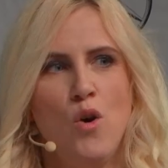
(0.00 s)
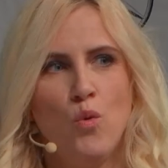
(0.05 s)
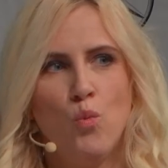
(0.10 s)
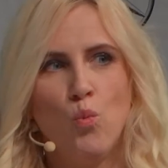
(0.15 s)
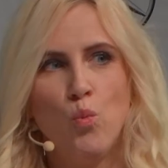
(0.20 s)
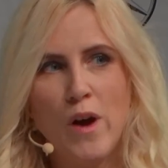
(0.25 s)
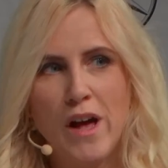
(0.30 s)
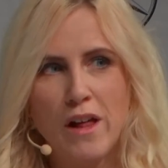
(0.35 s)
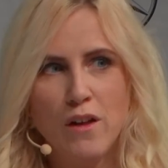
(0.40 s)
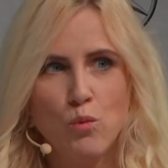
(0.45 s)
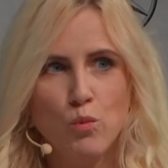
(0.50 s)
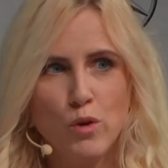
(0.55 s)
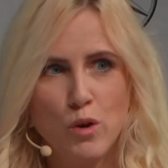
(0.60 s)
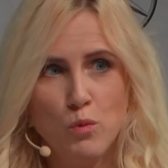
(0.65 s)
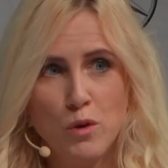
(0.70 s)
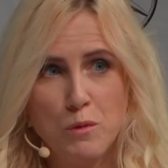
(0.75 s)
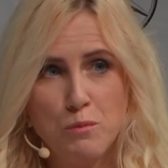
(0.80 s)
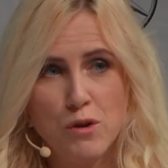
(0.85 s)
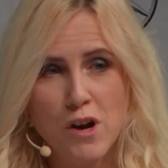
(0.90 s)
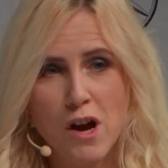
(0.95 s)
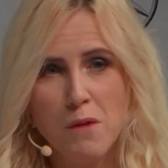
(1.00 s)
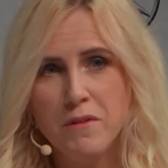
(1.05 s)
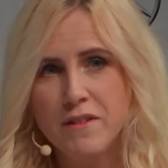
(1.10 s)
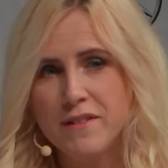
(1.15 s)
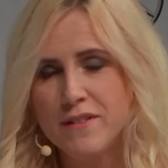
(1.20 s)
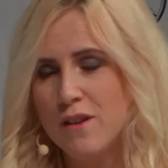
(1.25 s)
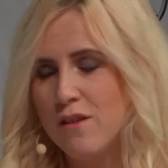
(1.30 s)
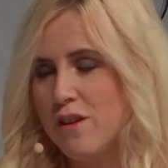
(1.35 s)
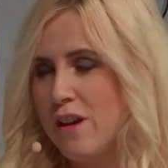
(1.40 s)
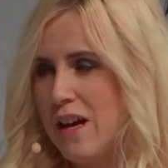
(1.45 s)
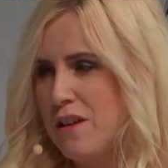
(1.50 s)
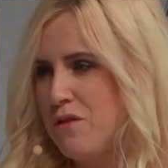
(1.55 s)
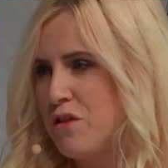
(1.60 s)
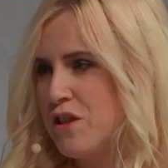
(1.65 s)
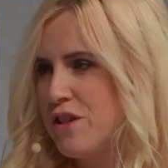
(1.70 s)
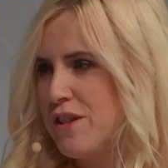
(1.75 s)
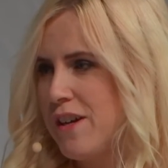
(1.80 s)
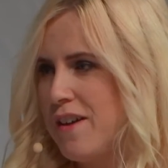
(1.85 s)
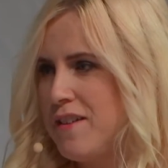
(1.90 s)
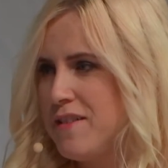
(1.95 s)
Well, what we promise our
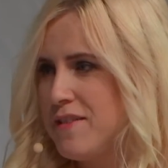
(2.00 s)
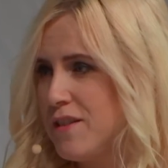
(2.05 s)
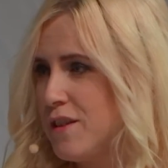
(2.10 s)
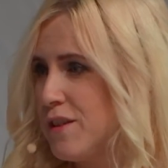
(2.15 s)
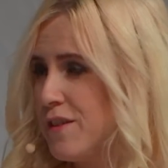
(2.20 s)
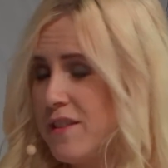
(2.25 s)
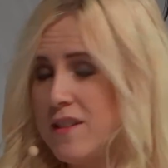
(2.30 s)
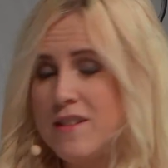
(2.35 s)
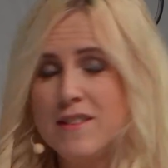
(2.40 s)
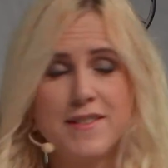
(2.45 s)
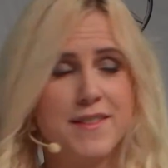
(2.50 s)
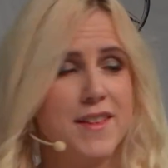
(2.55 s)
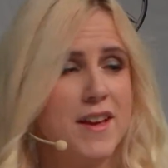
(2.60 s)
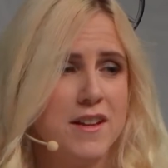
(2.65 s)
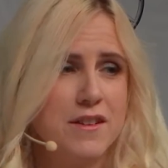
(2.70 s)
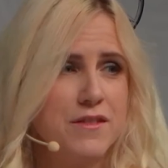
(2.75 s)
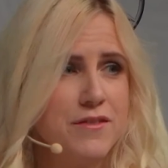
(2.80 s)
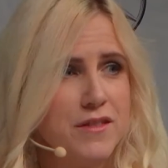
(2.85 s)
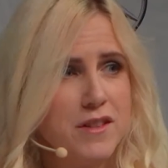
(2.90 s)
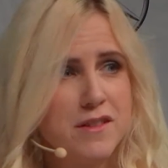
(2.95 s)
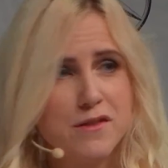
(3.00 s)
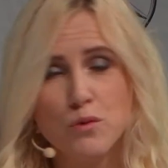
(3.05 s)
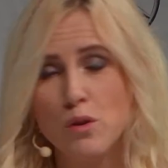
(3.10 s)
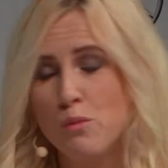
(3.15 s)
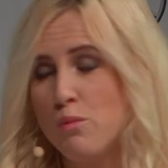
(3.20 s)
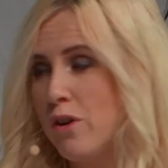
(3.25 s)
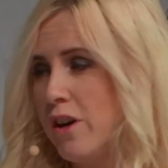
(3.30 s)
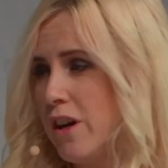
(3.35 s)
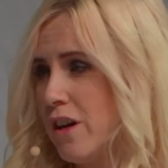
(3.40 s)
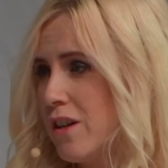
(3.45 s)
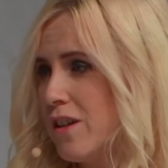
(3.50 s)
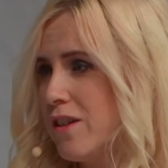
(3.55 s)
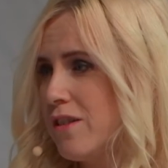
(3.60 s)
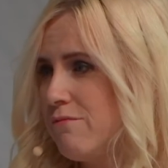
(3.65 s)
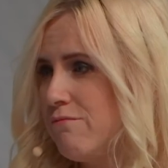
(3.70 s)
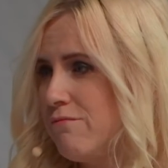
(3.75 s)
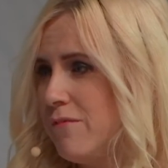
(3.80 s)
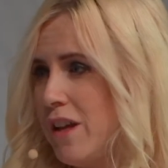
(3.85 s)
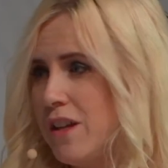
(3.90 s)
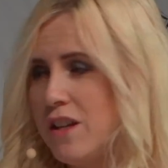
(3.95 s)
advertisers is that this will work.
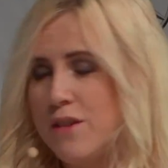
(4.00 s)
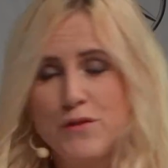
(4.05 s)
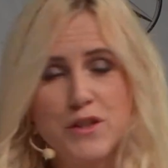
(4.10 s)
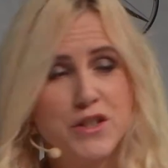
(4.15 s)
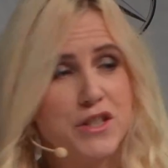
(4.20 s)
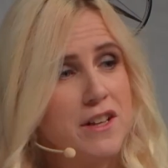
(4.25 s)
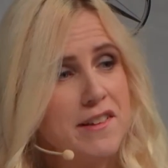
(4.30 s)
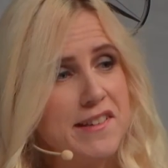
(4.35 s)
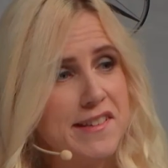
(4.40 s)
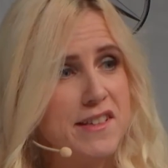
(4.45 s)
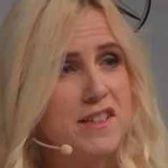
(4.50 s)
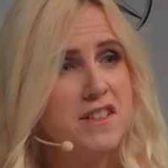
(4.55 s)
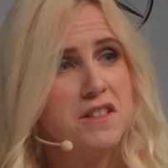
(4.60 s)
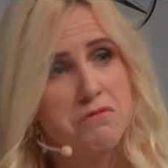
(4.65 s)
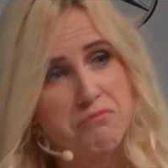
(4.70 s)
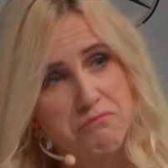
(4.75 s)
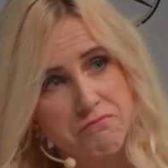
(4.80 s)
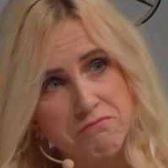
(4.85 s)
And if it doesn't,